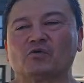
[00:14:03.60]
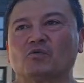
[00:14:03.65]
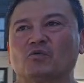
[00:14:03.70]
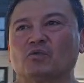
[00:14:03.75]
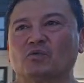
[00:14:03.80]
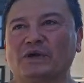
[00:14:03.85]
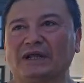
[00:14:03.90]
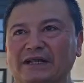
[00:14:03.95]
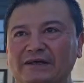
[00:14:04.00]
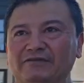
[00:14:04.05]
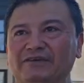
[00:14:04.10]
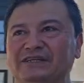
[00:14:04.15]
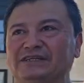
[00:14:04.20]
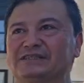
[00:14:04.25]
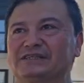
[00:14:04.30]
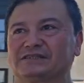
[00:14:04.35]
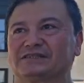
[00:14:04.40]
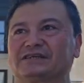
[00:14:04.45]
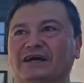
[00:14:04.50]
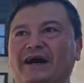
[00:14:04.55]
we live in a
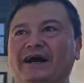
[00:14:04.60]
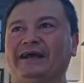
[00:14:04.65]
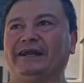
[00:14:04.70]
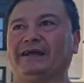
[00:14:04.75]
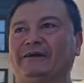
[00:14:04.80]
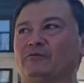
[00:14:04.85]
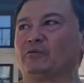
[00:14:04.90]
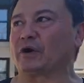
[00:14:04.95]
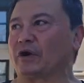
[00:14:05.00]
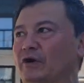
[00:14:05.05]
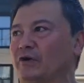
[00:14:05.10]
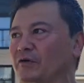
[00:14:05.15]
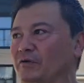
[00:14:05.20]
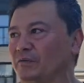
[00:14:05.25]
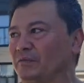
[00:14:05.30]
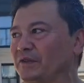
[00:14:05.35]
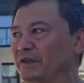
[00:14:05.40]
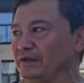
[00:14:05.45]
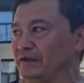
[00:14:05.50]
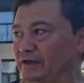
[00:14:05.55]
society where
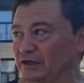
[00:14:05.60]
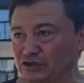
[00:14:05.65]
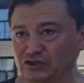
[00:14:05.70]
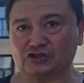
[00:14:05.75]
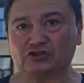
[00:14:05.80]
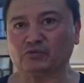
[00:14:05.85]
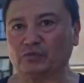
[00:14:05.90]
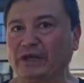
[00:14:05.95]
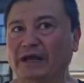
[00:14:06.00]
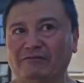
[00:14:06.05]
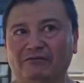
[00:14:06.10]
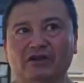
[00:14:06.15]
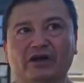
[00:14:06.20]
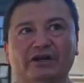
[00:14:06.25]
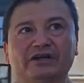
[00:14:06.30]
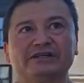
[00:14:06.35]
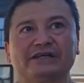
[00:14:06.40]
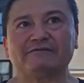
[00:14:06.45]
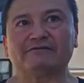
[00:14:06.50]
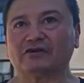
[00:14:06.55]
we have a lot
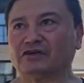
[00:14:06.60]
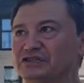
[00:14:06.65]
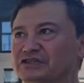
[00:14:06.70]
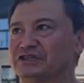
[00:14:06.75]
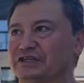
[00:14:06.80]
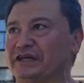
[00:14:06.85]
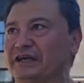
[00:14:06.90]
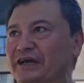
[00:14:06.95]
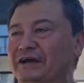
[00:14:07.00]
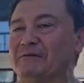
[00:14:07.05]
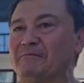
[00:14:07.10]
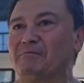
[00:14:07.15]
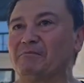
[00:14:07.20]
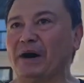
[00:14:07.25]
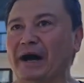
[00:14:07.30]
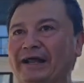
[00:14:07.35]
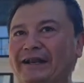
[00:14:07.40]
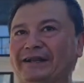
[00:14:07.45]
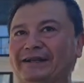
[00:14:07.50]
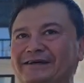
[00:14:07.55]
of diversity,
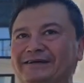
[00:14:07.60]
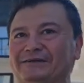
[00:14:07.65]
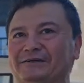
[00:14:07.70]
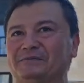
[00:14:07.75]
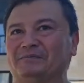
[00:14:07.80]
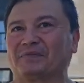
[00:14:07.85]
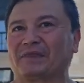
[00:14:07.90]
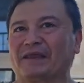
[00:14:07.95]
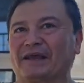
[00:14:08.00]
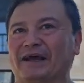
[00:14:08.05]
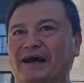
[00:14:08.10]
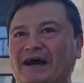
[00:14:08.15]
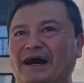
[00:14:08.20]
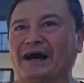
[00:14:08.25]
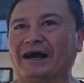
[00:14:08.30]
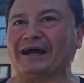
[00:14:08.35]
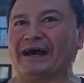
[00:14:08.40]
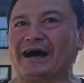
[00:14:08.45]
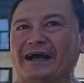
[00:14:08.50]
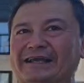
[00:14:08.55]
but
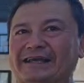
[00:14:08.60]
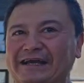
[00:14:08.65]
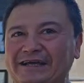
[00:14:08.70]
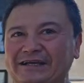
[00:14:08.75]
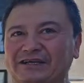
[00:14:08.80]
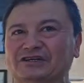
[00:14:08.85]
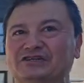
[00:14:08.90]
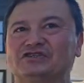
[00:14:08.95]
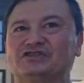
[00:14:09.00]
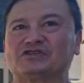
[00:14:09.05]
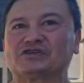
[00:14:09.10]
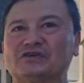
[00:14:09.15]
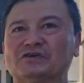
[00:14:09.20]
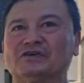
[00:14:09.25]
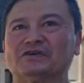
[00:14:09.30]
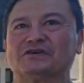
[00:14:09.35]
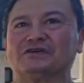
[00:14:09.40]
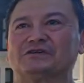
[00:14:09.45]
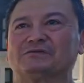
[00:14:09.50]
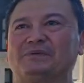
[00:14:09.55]
I get
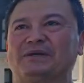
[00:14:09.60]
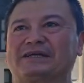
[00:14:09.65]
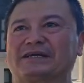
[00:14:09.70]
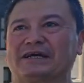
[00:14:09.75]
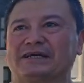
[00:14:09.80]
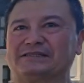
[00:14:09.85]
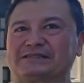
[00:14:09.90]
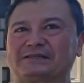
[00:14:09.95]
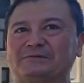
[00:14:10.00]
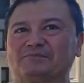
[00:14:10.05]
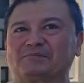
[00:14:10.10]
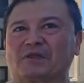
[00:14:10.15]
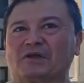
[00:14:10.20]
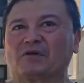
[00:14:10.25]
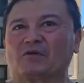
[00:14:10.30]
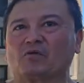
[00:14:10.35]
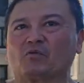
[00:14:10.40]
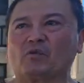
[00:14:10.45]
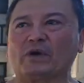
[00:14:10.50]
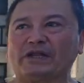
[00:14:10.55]
concerned because
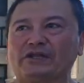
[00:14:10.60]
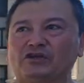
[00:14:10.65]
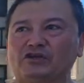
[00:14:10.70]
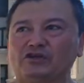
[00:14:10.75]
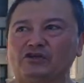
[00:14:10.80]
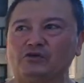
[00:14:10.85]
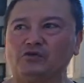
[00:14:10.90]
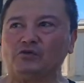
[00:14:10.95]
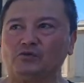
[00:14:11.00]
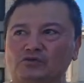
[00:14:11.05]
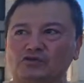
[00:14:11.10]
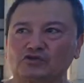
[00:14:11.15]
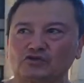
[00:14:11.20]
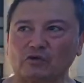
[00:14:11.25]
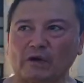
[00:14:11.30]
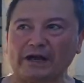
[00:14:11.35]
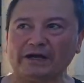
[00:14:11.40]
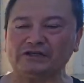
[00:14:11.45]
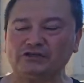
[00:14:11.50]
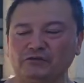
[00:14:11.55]
when you
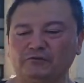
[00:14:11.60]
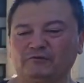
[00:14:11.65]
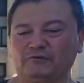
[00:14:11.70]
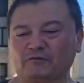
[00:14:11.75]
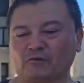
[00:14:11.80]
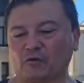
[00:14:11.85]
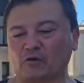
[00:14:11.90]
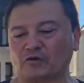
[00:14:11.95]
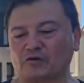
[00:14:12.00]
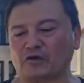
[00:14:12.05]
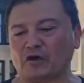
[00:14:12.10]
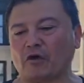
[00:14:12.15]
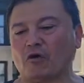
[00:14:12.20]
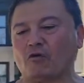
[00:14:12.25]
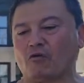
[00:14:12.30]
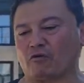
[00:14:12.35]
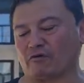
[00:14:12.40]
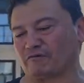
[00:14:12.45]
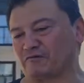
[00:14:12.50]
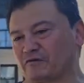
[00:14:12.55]
try to forego
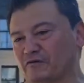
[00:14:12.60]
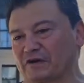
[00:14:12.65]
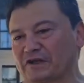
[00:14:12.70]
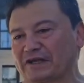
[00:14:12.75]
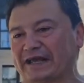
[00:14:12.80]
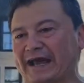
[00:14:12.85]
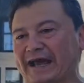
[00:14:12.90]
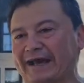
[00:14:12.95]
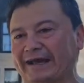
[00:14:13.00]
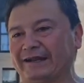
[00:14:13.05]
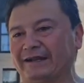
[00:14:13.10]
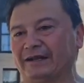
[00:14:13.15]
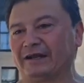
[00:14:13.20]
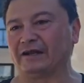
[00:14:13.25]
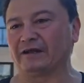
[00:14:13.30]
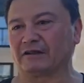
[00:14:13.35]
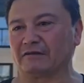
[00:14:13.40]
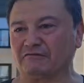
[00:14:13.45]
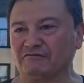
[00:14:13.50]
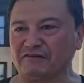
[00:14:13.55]
or forget
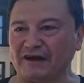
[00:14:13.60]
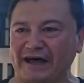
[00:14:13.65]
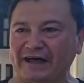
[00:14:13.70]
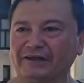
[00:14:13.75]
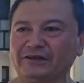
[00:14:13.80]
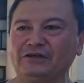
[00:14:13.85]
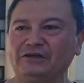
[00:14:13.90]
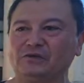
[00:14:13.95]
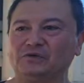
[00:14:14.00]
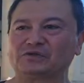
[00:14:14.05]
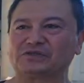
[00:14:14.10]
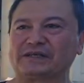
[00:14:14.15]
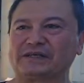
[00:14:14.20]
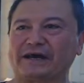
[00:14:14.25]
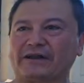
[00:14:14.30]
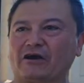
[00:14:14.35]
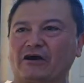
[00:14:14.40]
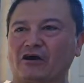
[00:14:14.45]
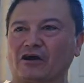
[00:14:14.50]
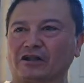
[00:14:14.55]
the values
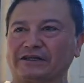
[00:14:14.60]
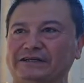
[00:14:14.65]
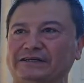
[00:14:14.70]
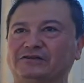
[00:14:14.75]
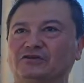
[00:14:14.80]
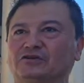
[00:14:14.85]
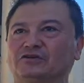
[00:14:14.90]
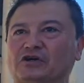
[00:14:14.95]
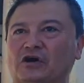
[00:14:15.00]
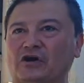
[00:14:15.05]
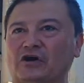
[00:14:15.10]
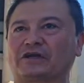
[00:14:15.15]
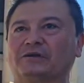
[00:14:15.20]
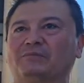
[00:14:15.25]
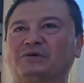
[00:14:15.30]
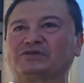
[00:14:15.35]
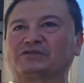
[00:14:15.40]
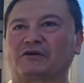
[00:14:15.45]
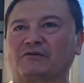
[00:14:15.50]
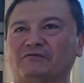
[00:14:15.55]
that our legal
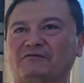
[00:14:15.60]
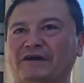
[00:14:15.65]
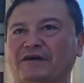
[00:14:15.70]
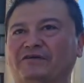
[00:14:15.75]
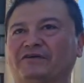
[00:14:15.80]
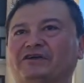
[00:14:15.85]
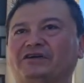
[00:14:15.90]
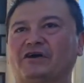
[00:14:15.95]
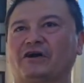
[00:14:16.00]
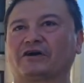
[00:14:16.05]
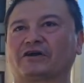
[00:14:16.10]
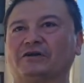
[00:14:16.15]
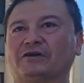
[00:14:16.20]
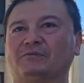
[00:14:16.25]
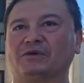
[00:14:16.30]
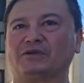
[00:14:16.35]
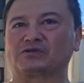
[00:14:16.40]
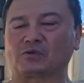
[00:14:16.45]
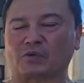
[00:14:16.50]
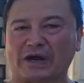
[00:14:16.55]
documents, our founding
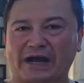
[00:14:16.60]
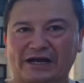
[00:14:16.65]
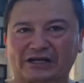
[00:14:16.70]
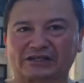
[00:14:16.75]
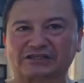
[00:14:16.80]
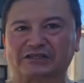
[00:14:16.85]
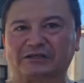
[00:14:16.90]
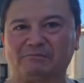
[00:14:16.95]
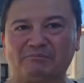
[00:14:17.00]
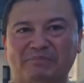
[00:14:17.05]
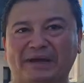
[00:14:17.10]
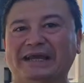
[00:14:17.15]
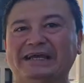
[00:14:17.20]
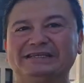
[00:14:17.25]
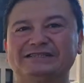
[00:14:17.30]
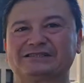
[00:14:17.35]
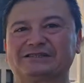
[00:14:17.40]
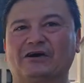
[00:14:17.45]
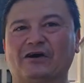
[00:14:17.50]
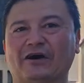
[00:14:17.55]
documents, were actually
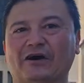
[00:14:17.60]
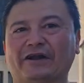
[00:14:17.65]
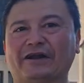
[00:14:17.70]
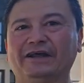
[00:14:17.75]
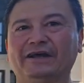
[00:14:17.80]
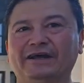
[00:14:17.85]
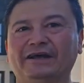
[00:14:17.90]
based on,